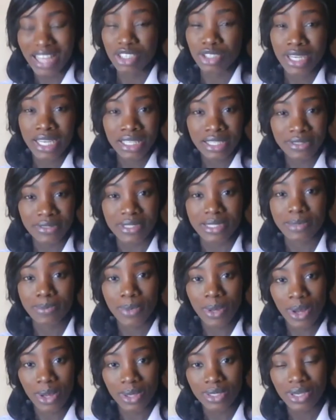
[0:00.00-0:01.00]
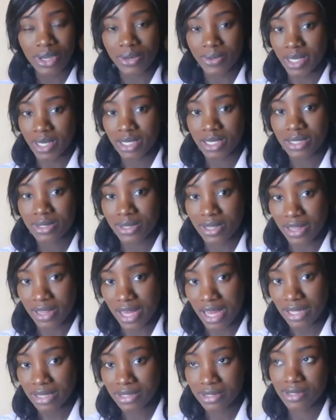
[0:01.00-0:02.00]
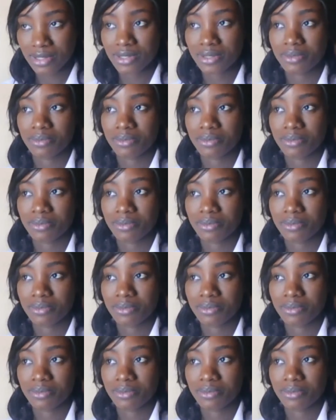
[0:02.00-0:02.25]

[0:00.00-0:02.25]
tried to respond correctly to that